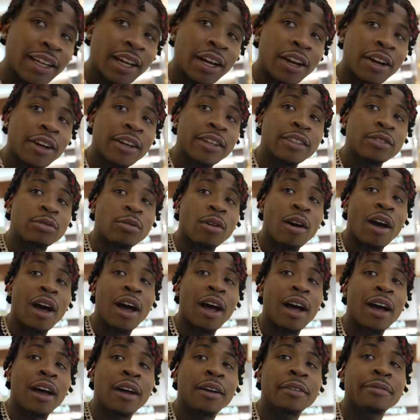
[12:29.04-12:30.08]
there is
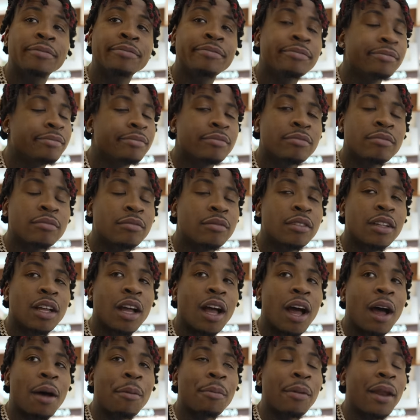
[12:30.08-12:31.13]
why
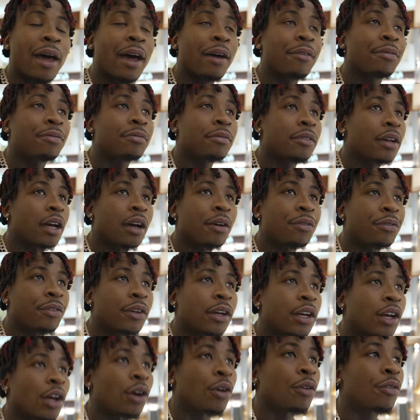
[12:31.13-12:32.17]
I'm not
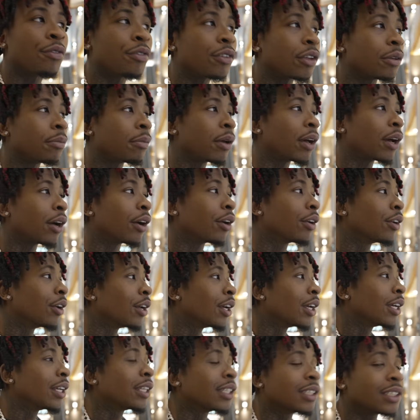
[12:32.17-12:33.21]
cuffing no female.
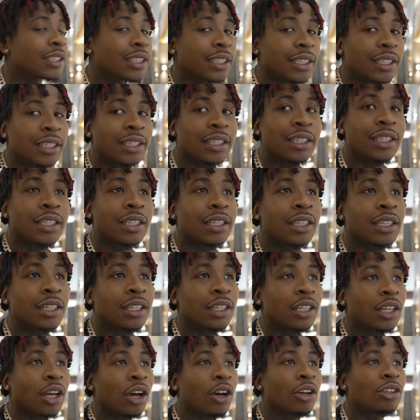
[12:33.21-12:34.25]
She,
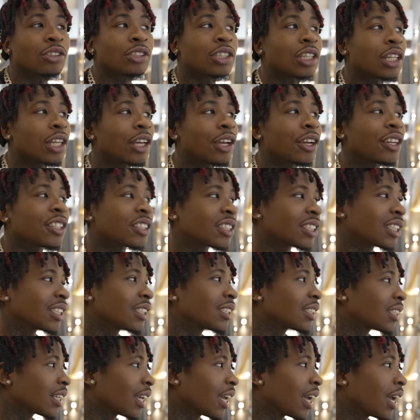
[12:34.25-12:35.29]
those lyrics
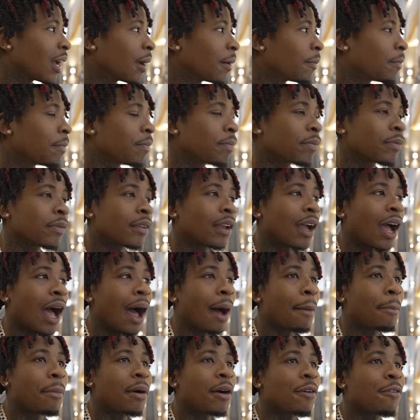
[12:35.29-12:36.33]
just said
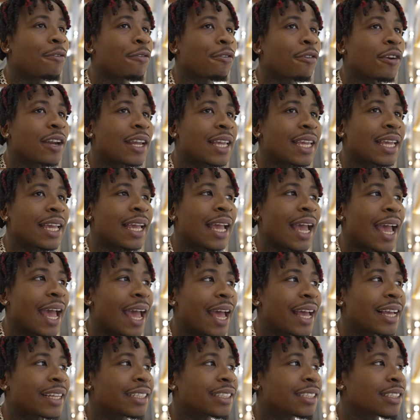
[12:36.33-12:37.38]
I'm a freaky
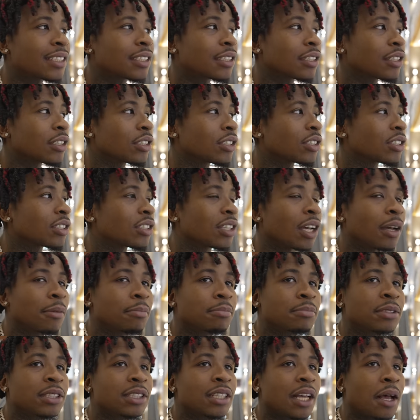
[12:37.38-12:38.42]
ass
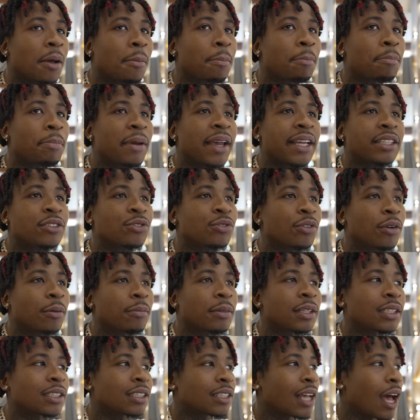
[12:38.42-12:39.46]
some some bitch
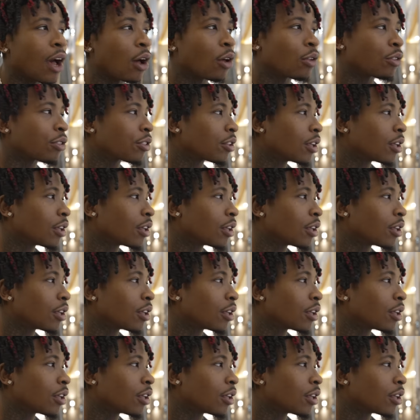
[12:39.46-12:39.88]
from the south.